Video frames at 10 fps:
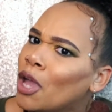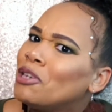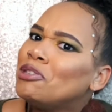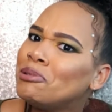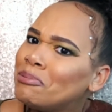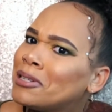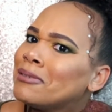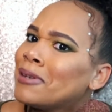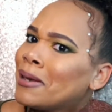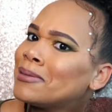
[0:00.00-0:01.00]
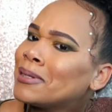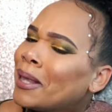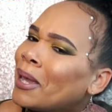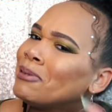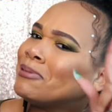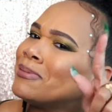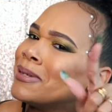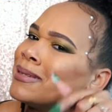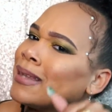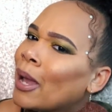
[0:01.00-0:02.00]
You did that, Slay. You
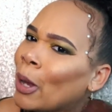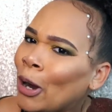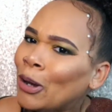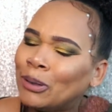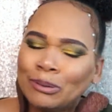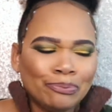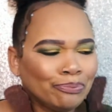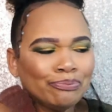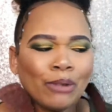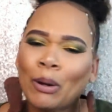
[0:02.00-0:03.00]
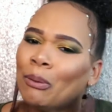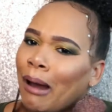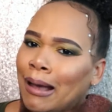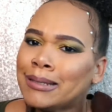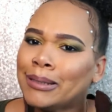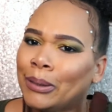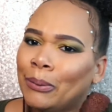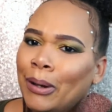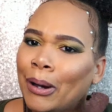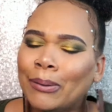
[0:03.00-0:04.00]
did that, girl. Congrats to
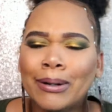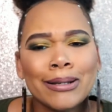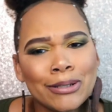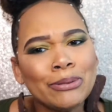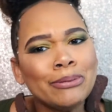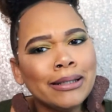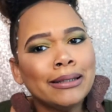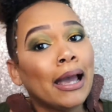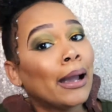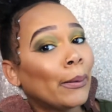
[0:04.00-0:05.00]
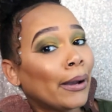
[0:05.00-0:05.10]
you, girl, because you did that,